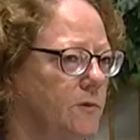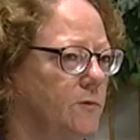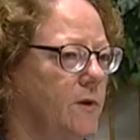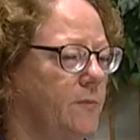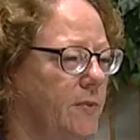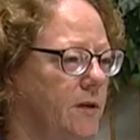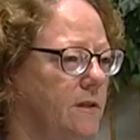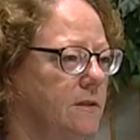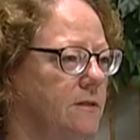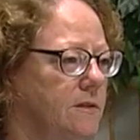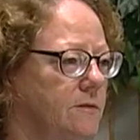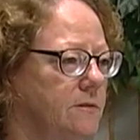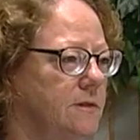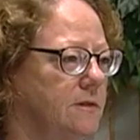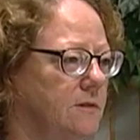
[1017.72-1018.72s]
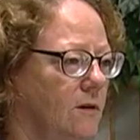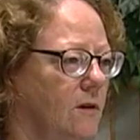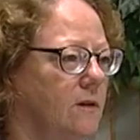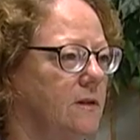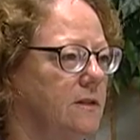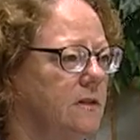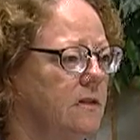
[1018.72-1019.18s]
with my parents it was
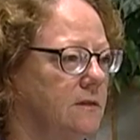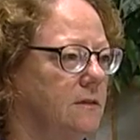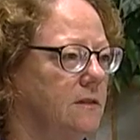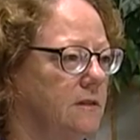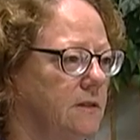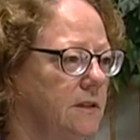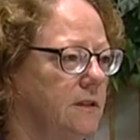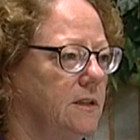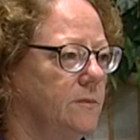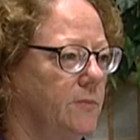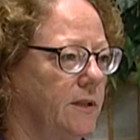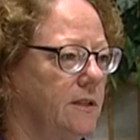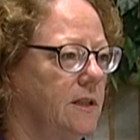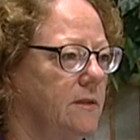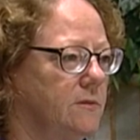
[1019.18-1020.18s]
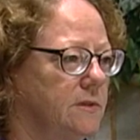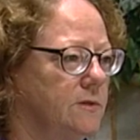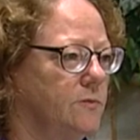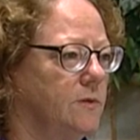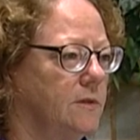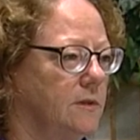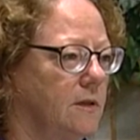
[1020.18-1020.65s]
all under the cleanup, and that
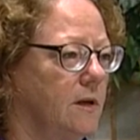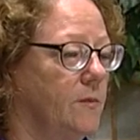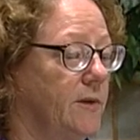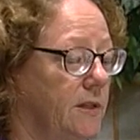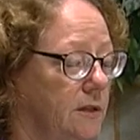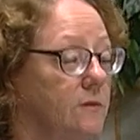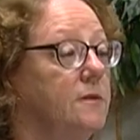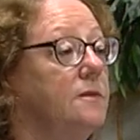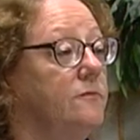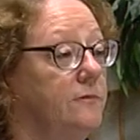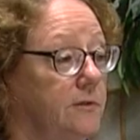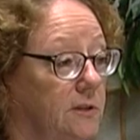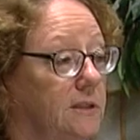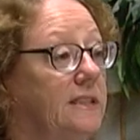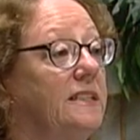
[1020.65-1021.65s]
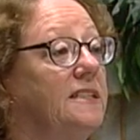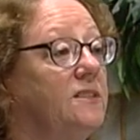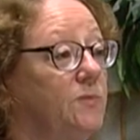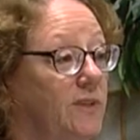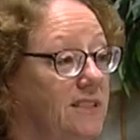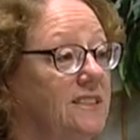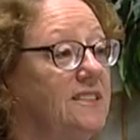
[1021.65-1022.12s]
was where I mean it was yeah, really
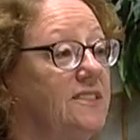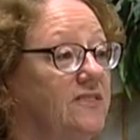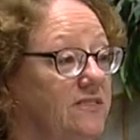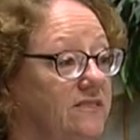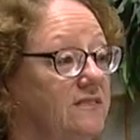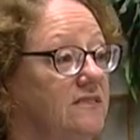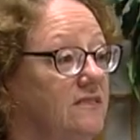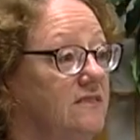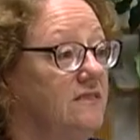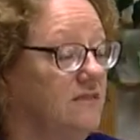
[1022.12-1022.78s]
expensive. Yeah,